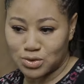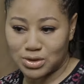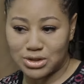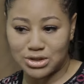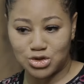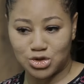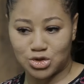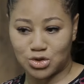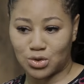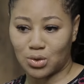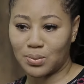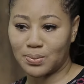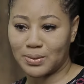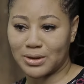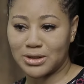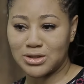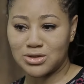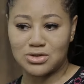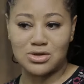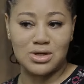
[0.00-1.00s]
to his shop.
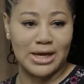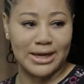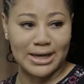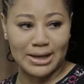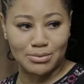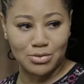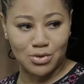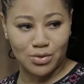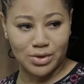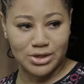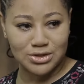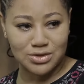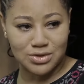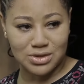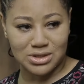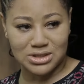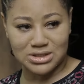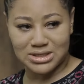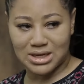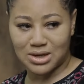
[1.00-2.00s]
It's not like I'm going
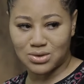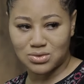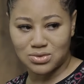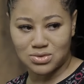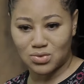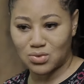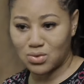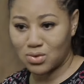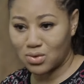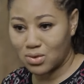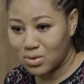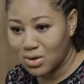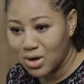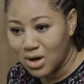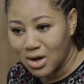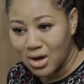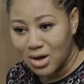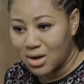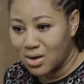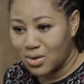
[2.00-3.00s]
to his house. Oh,
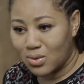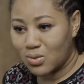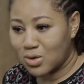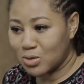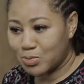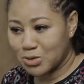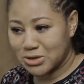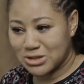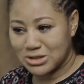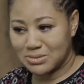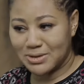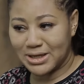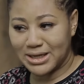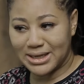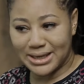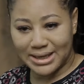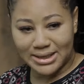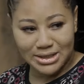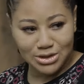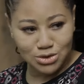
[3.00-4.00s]
what
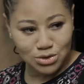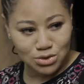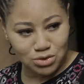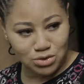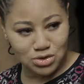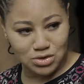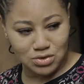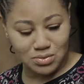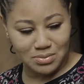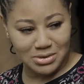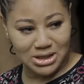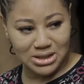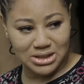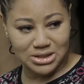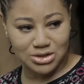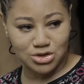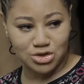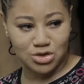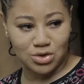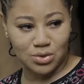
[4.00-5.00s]
possibly can he do to me in
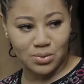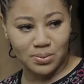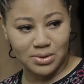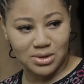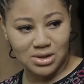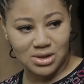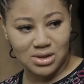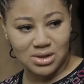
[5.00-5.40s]
his shop?